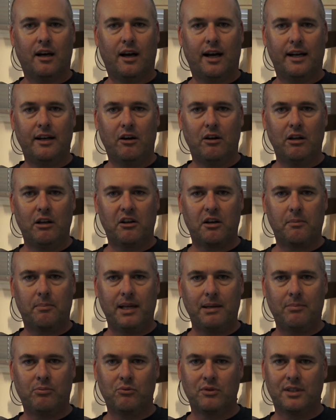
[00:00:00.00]
I know a lot of
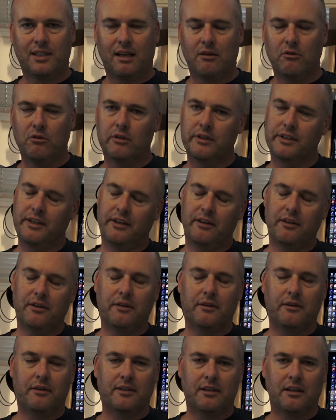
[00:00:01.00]
people say, oh,
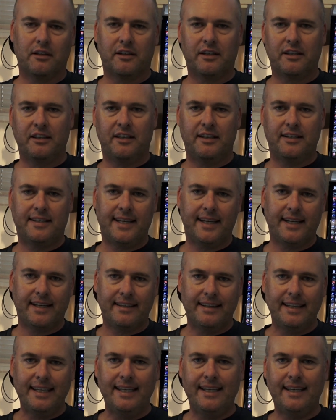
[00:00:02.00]
it's a lot in your
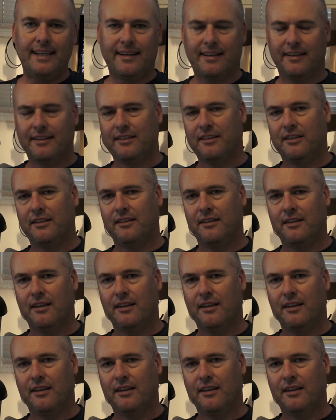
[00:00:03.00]
technique, and